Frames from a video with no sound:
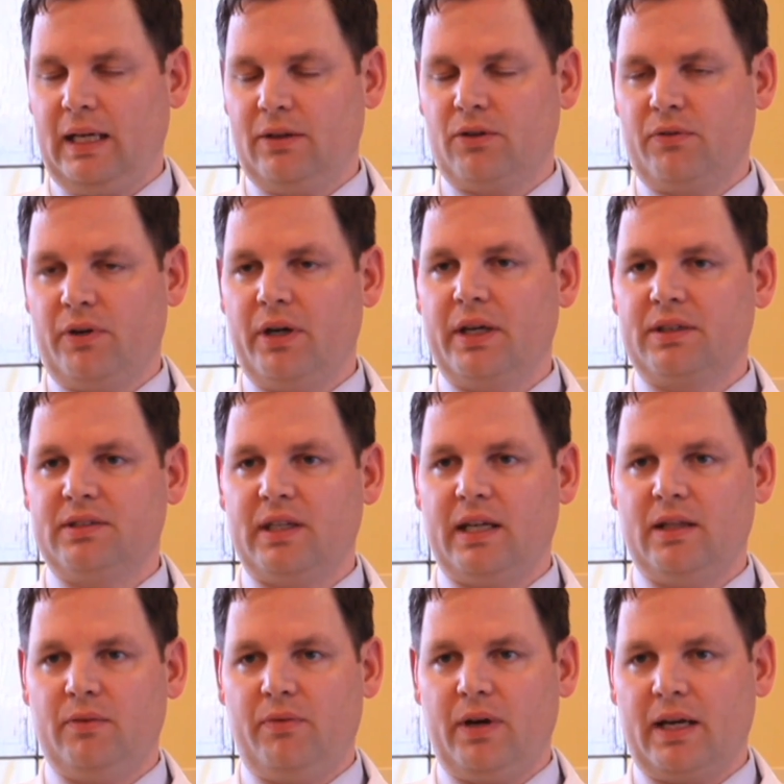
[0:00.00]
and they're very
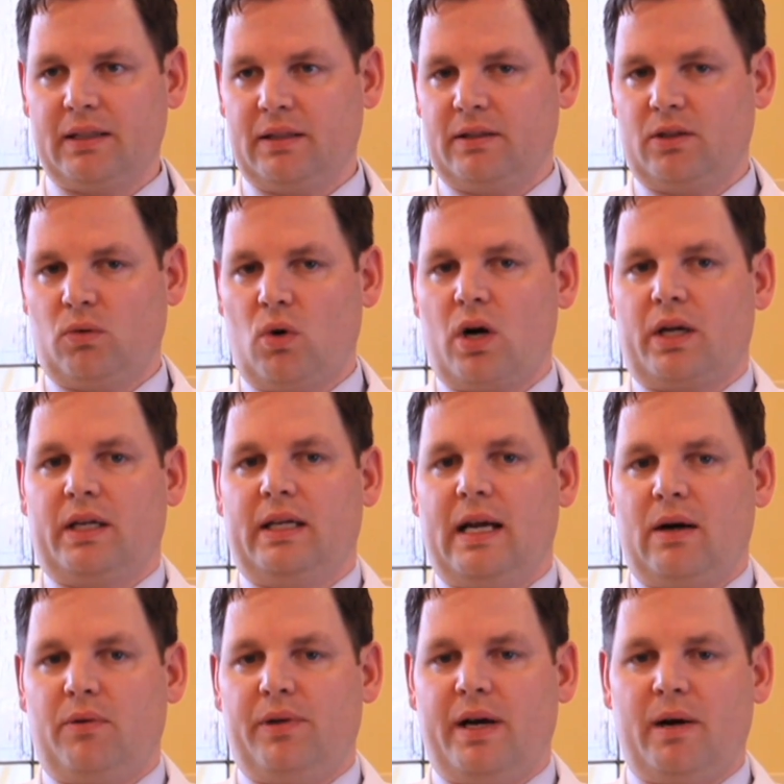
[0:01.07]
excited the fact that they're walking
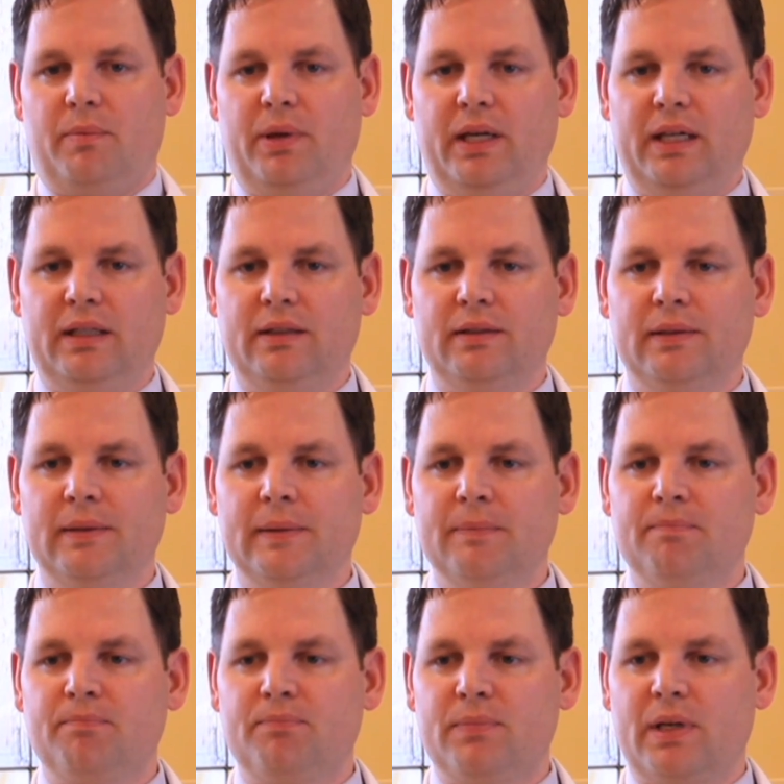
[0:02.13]
out without pain.
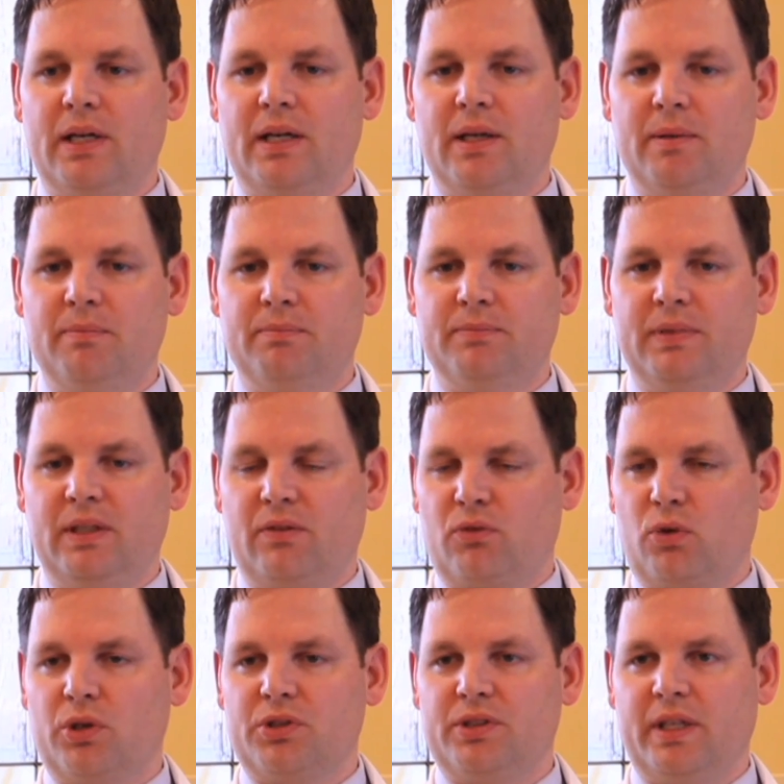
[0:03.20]
And
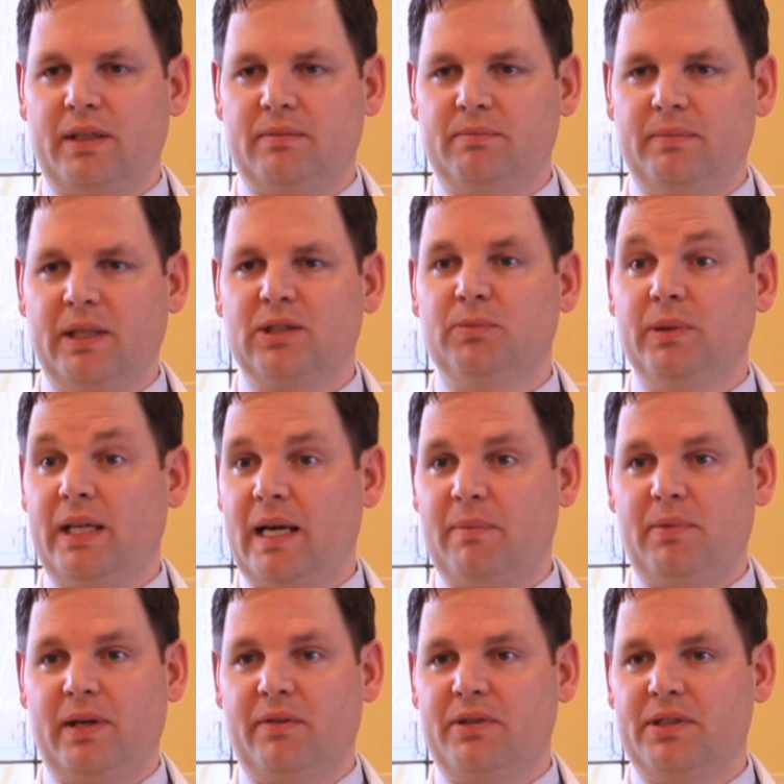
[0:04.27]
of course, that makes me happy